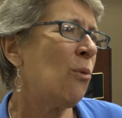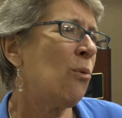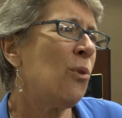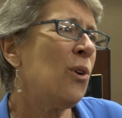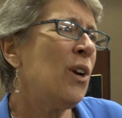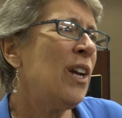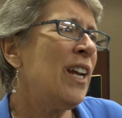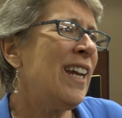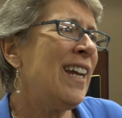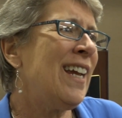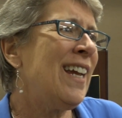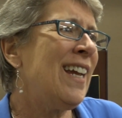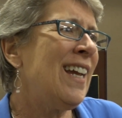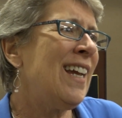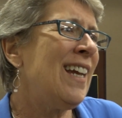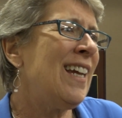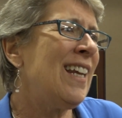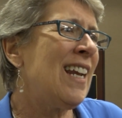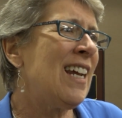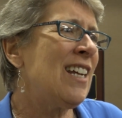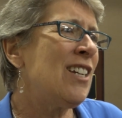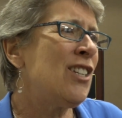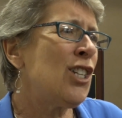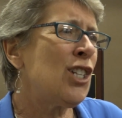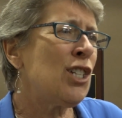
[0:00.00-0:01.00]

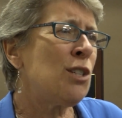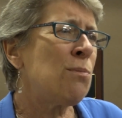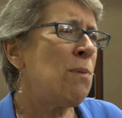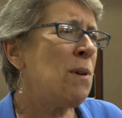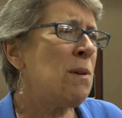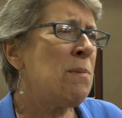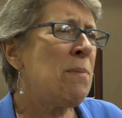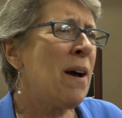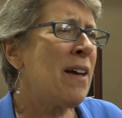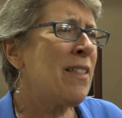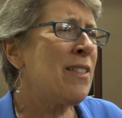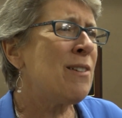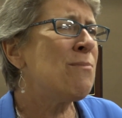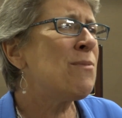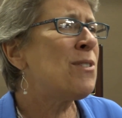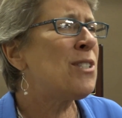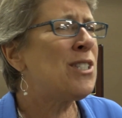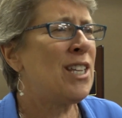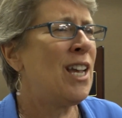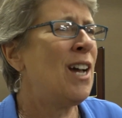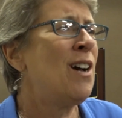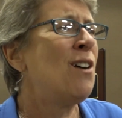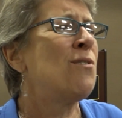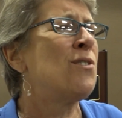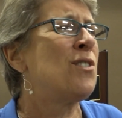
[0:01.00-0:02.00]
read and just be by
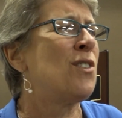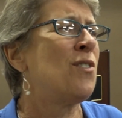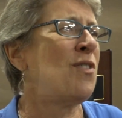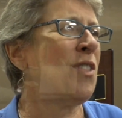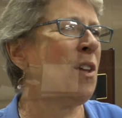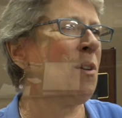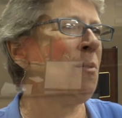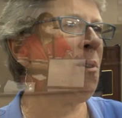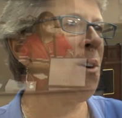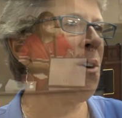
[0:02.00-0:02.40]
themselves if they